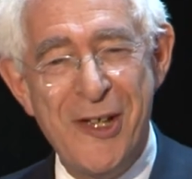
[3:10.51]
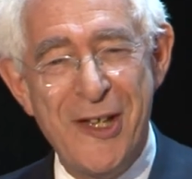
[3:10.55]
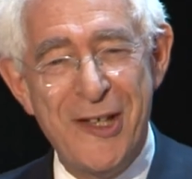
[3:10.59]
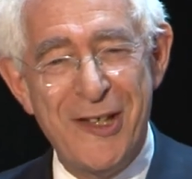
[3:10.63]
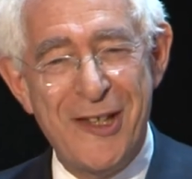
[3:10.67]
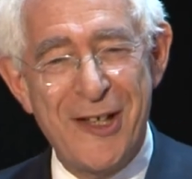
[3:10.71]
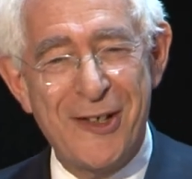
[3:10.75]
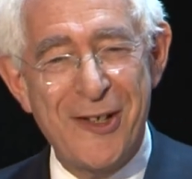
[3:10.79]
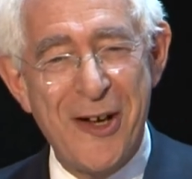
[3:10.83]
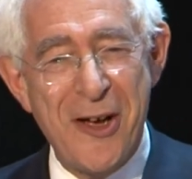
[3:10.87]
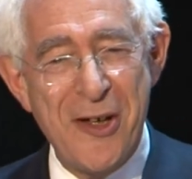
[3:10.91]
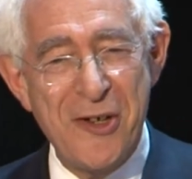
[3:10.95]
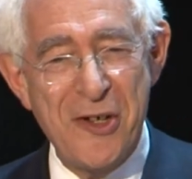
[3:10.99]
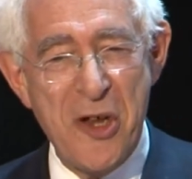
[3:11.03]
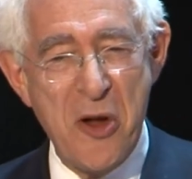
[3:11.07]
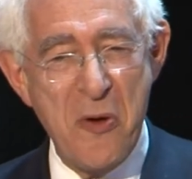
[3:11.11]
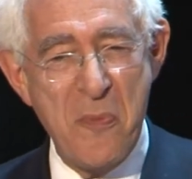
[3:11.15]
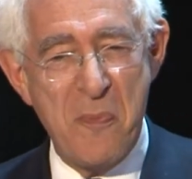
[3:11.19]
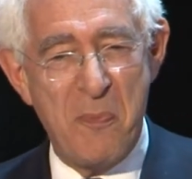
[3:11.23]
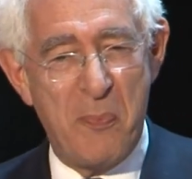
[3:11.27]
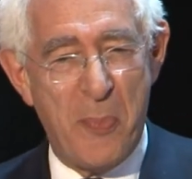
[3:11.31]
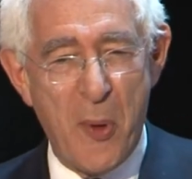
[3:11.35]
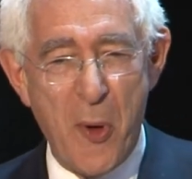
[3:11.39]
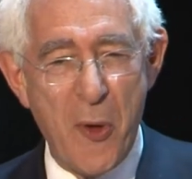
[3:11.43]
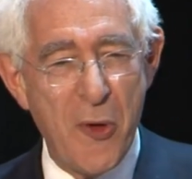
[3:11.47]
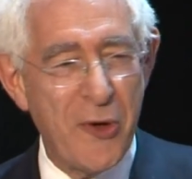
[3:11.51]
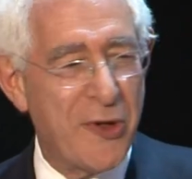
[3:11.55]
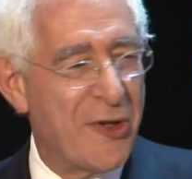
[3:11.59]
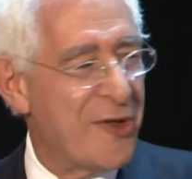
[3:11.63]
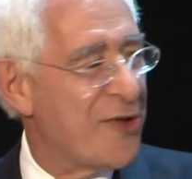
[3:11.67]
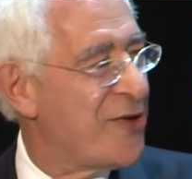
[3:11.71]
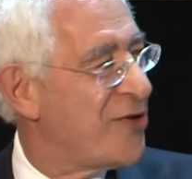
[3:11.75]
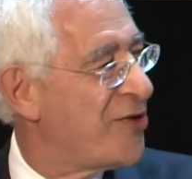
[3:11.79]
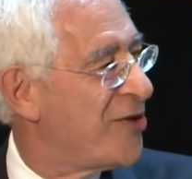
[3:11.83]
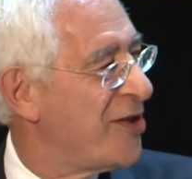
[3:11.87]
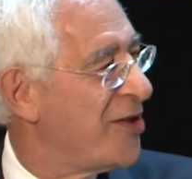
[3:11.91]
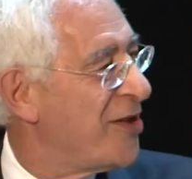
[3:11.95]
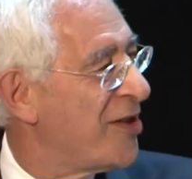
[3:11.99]
There are no
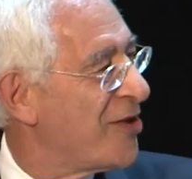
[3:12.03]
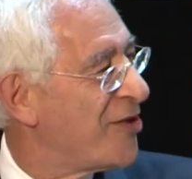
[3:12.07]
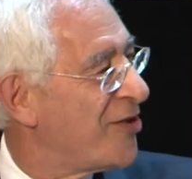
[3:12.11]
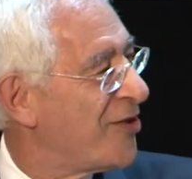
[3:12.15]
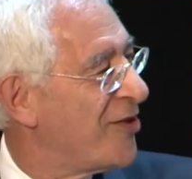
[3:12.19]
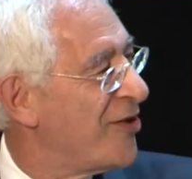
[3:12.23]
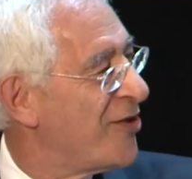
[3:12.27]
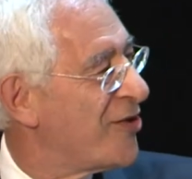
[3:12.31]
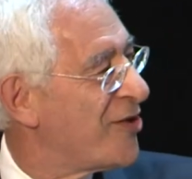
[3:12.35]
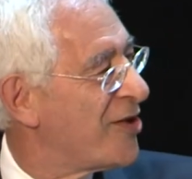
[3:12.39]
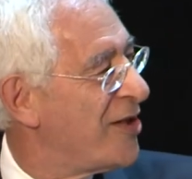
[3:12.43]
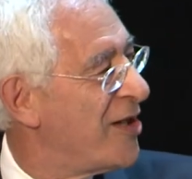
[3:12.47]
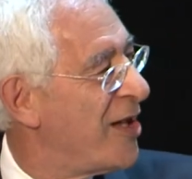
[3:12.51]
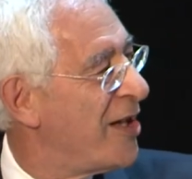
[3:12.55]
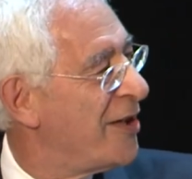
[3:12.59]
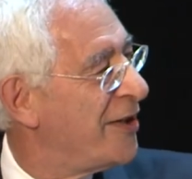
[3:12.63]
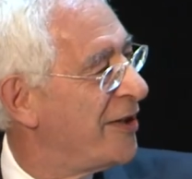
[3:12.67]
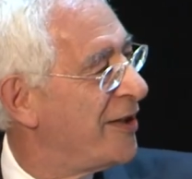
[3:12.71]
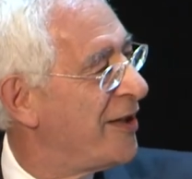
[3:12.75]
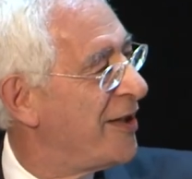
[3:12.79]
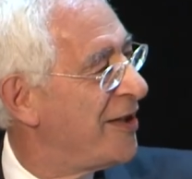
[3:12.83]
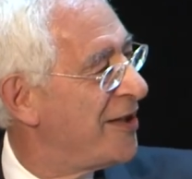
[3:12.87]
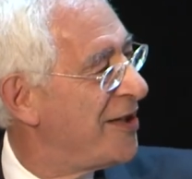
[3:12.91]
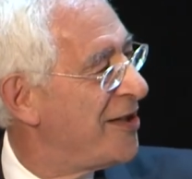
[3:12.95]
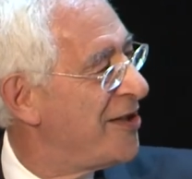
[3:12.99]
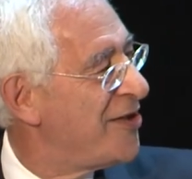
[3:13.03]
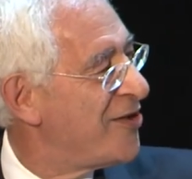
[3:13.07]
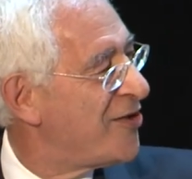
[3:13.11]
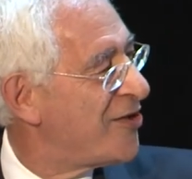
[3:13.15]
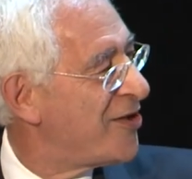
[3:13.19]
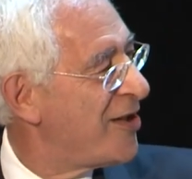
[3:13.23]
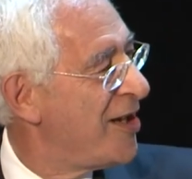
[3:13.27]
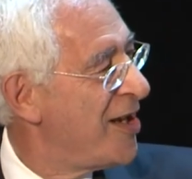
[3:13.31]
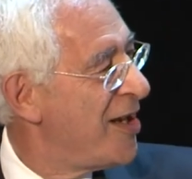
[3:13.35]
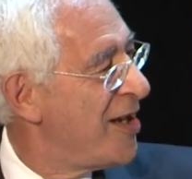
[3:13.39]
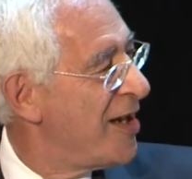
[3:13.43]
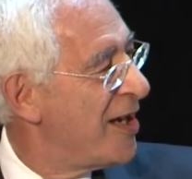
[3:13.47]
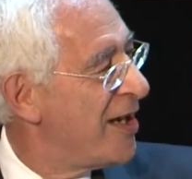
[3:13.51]
borders to distance learning. It is
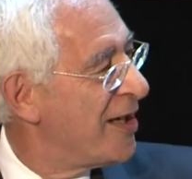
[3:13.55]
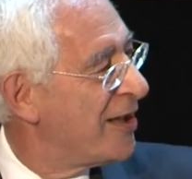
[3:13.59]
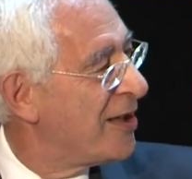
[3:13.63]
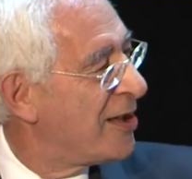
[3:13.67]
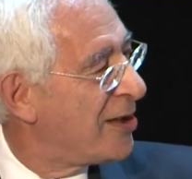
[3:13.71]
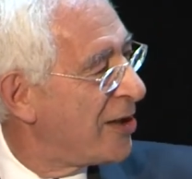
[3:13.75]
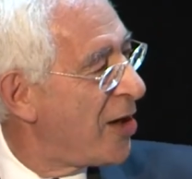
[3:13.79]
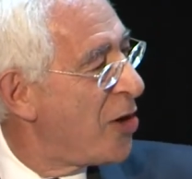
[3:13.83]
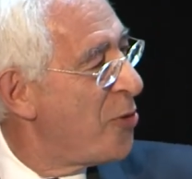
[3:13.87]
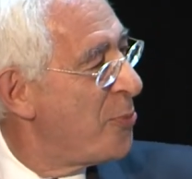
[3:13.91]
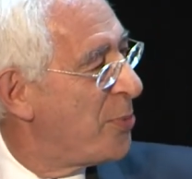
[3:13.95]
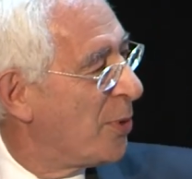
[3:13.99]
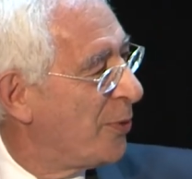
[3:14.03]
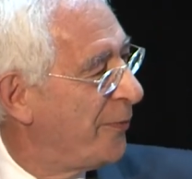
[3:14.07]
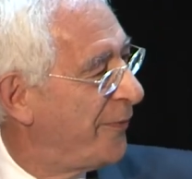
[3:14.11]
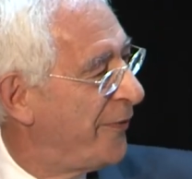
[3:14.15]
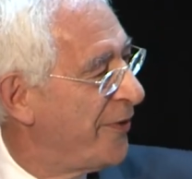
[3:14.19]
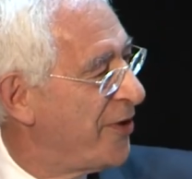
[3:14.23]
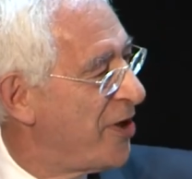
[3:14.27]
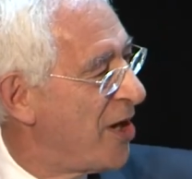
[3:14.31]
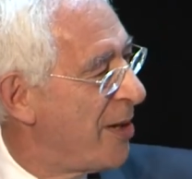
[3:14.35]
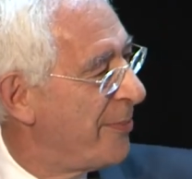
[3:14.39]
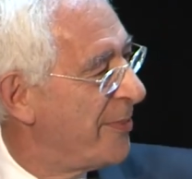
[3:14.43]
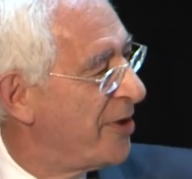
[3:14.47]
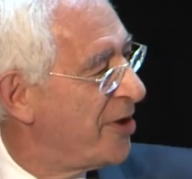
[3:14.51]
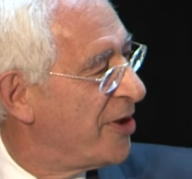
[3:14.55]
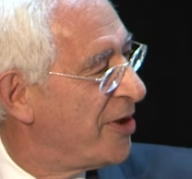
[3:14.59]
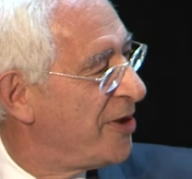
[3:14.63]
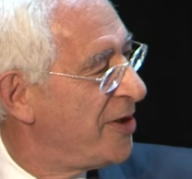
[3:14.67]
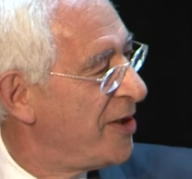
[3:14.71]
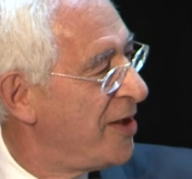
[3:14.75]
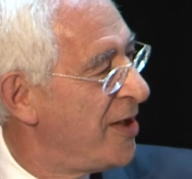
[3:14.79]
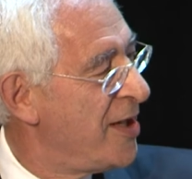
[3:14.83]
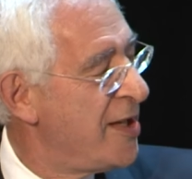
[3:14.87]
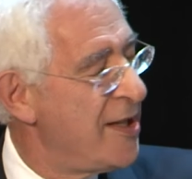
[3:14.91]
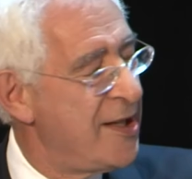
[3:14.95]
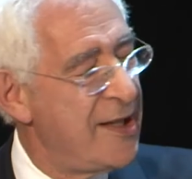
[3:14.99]
a global phenomenon.